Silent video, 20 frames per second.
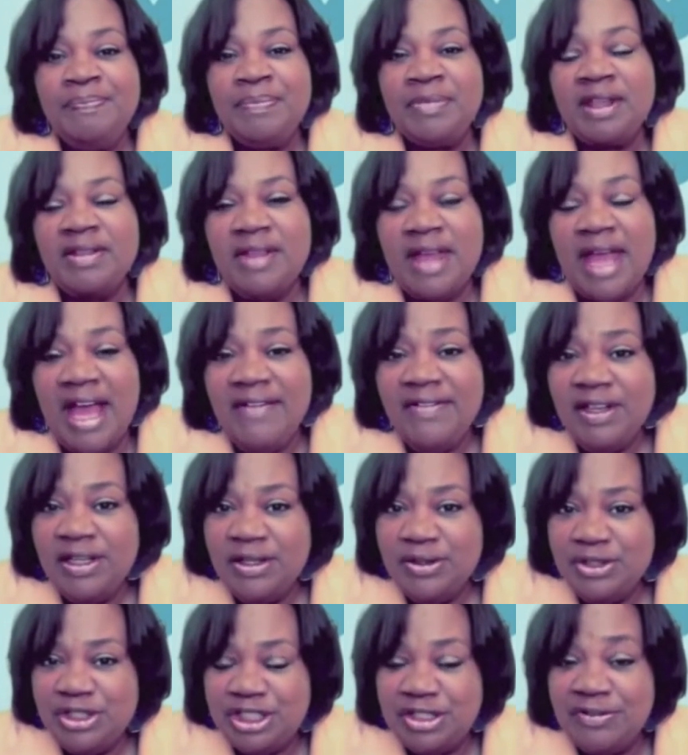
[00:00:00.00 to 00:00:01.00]
The
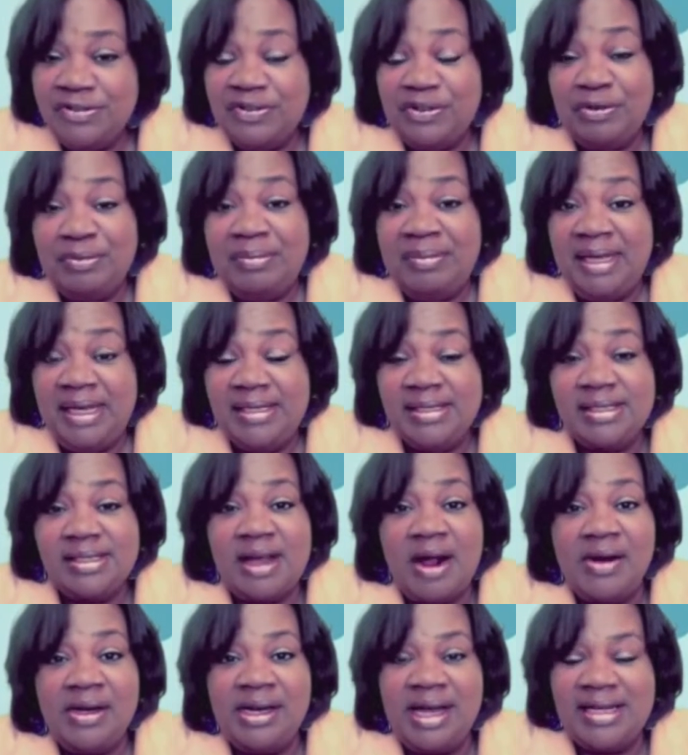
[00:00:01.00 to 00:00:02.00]
evolution for me
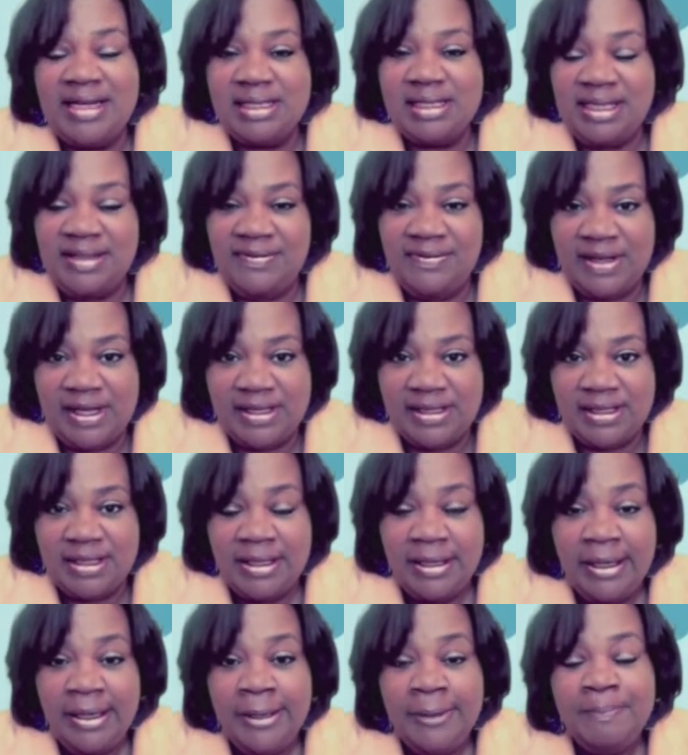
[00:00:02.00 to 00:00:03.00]
started as an event.
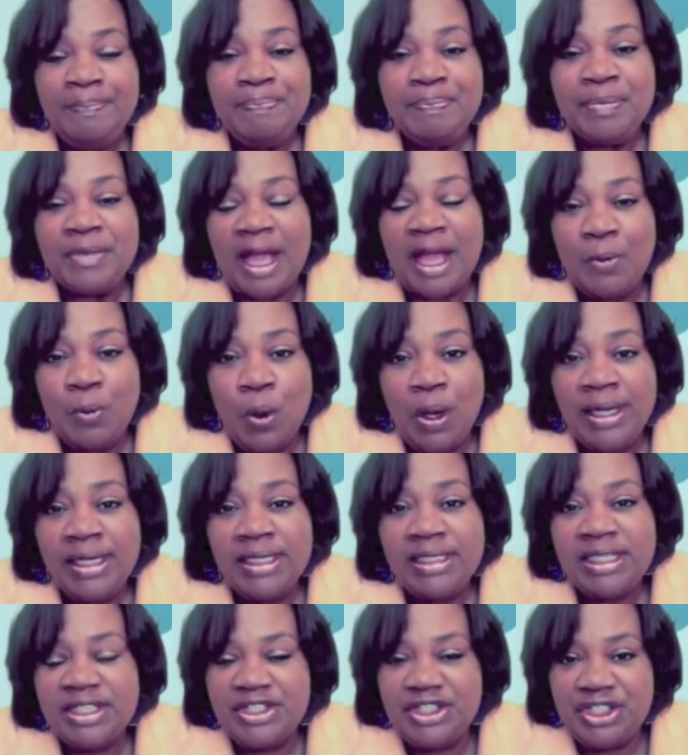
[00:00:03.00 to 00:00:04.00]
I wanted
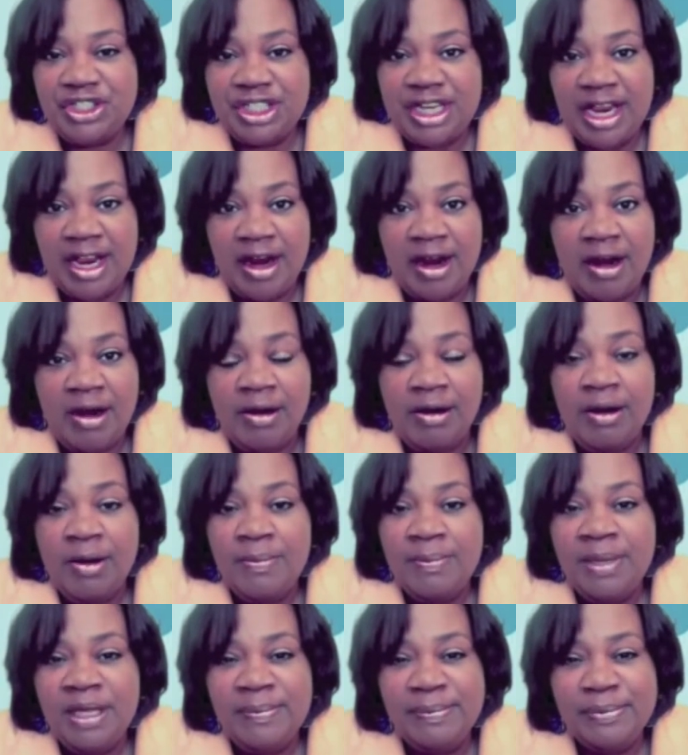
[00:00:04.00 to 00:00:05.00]
to share
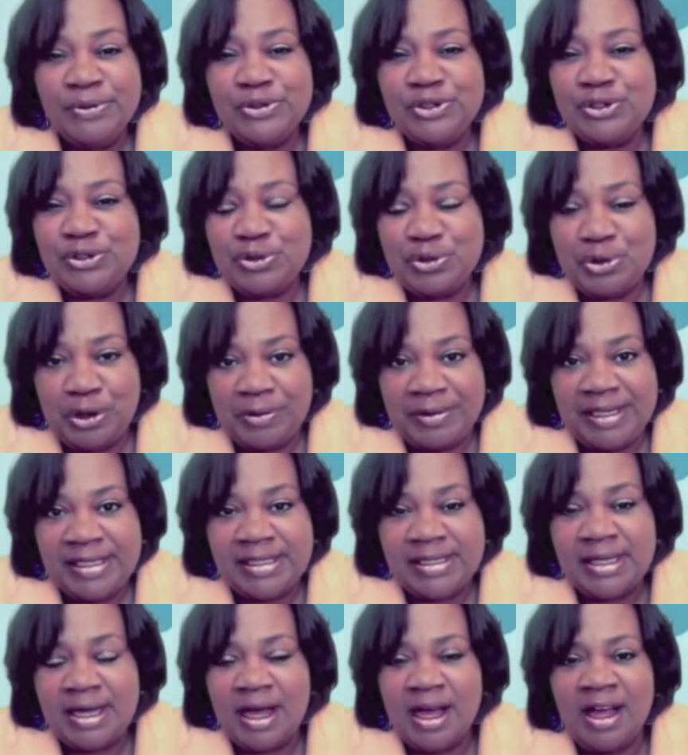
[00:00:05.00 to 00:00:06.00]
people's
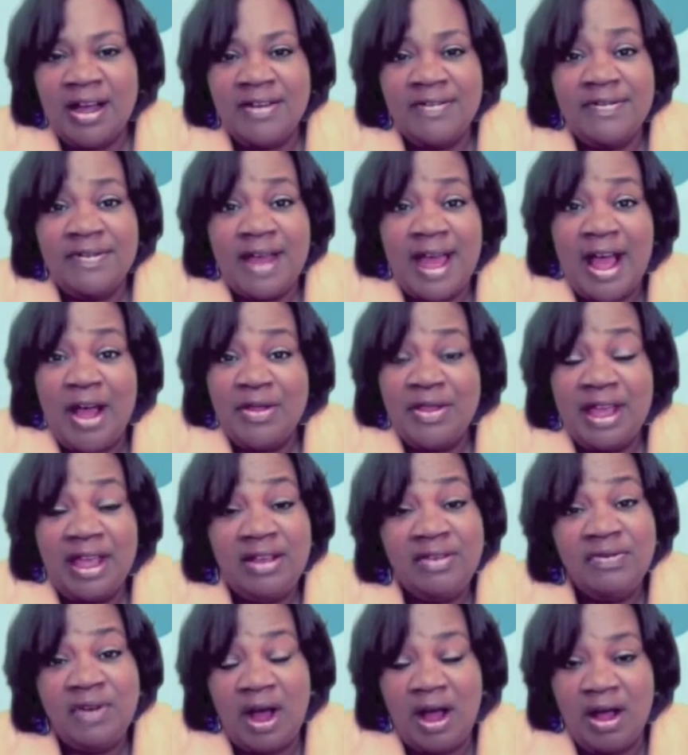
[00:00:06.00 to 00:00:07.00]
stories of how they
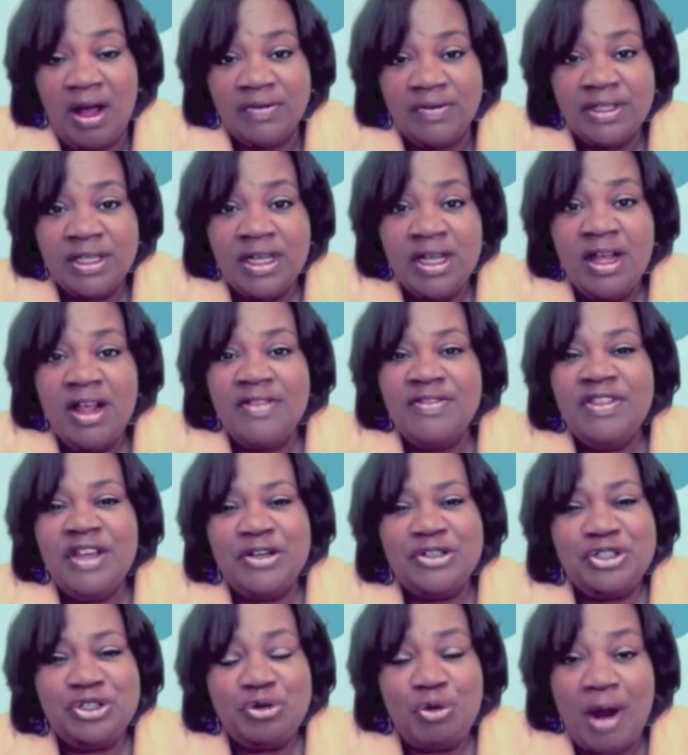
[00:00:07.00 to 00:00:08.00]
evolved, their
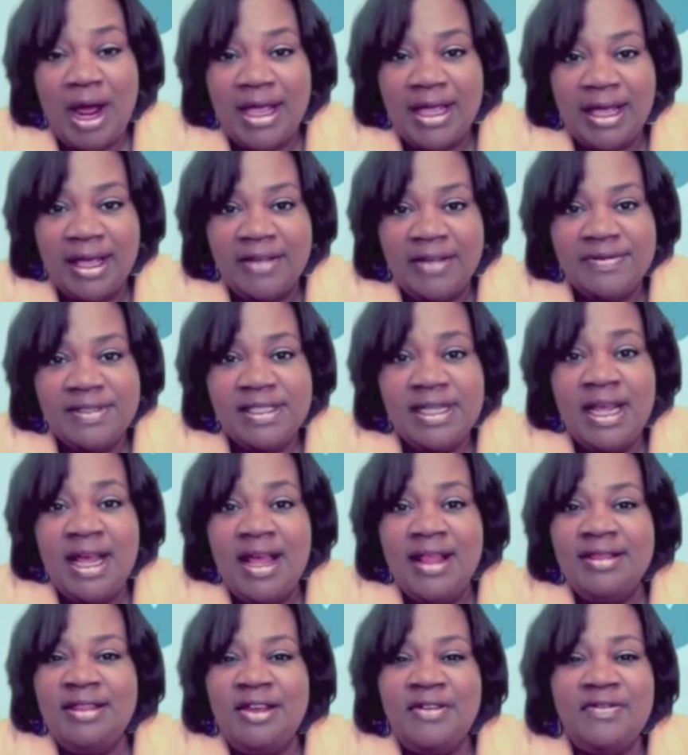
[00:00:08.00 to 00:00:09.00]
triumphs,
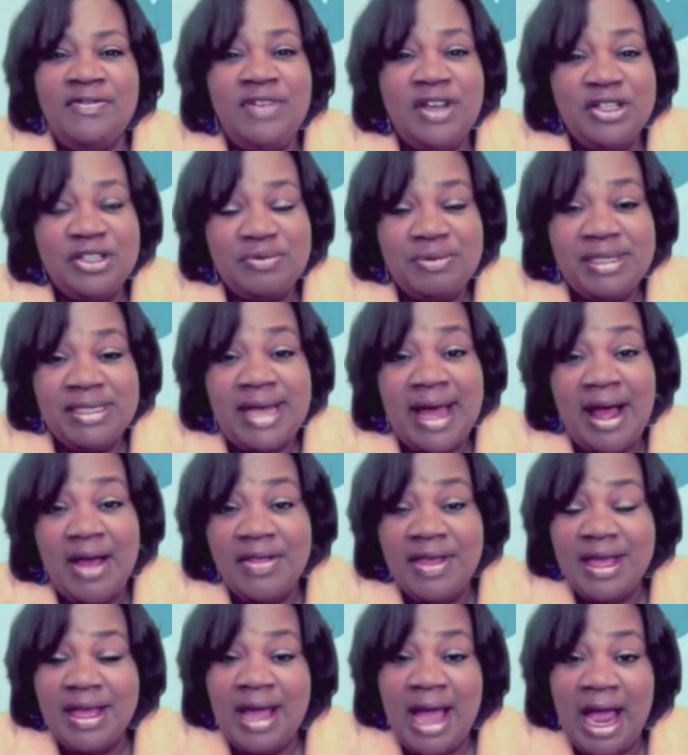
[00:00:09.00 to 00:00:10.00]
their victories, how
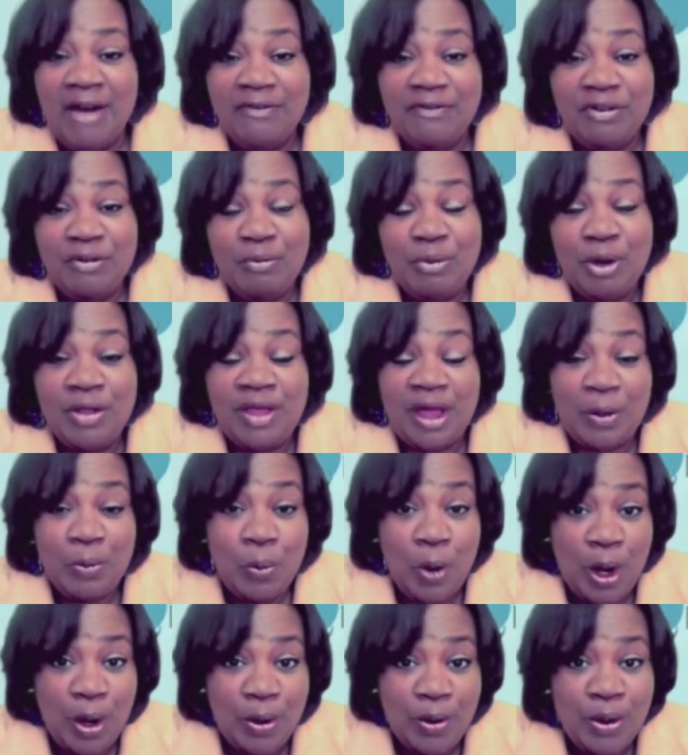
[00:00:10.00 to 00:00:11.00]
they got from where they
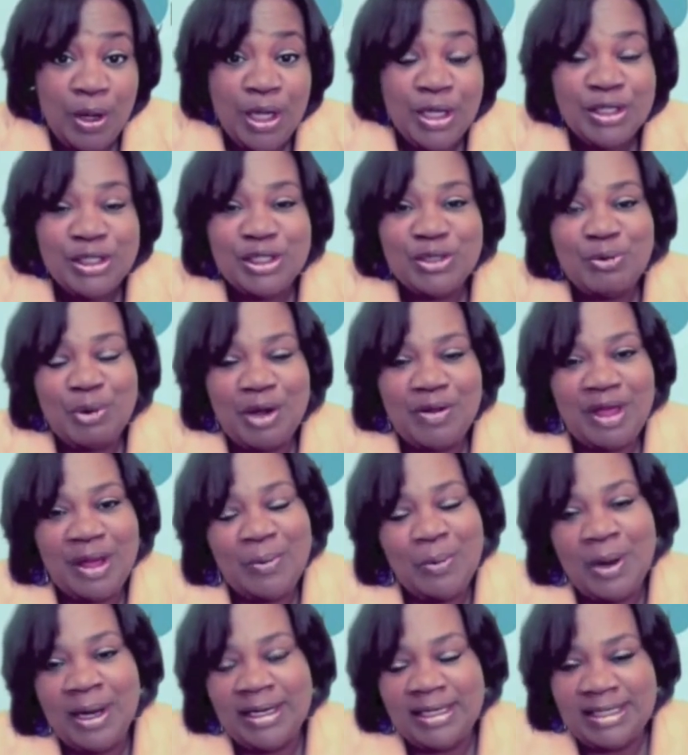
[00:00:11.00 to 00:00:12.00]
were to where they
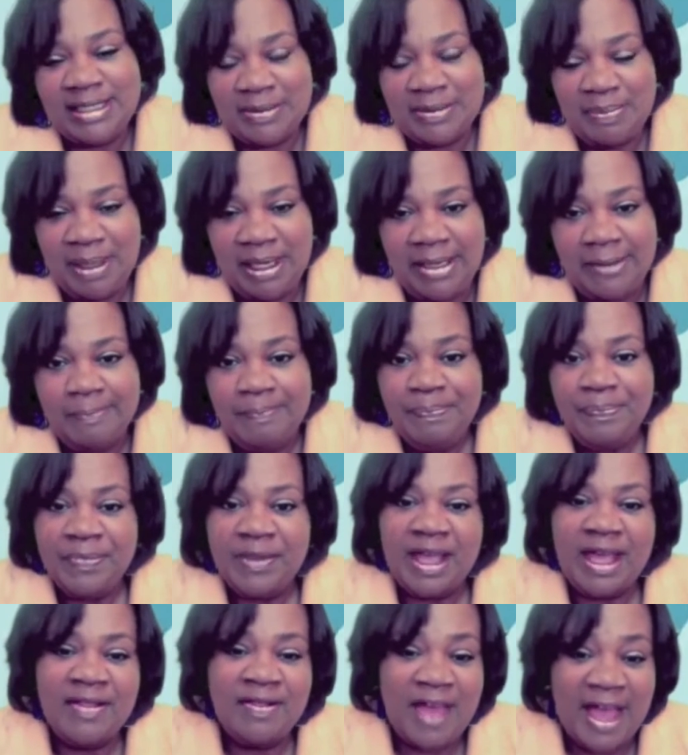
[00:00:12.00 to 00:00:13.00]
wanted to be.
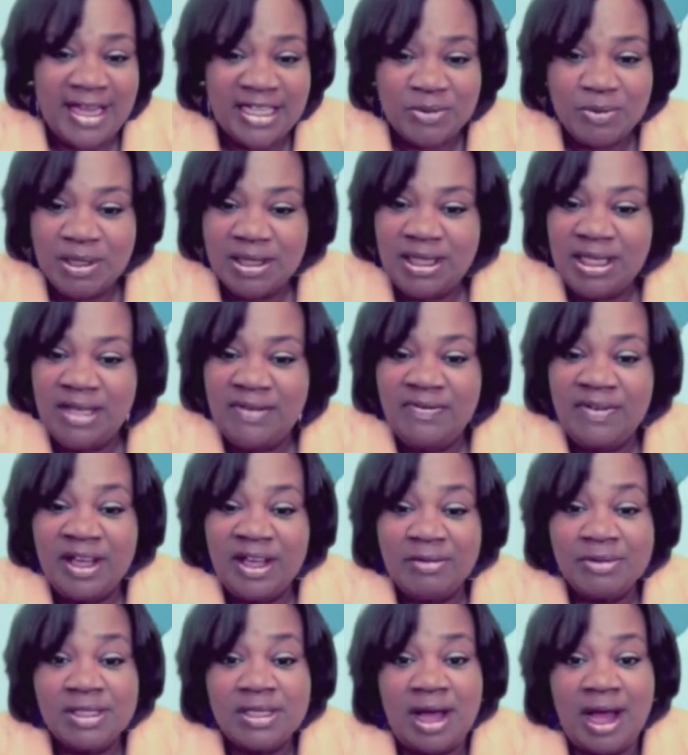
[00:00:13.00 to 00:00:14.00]
And that's what the event
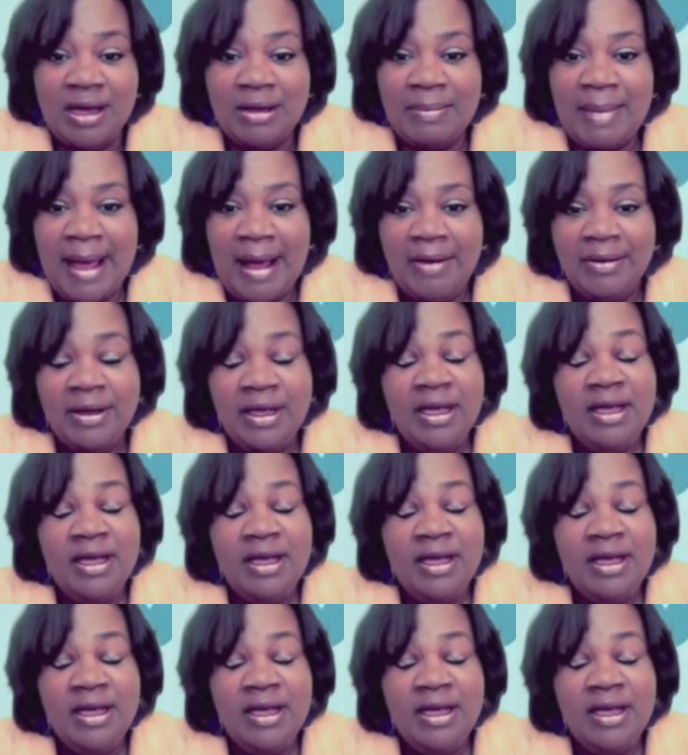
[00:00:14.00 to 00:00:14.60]
was all about.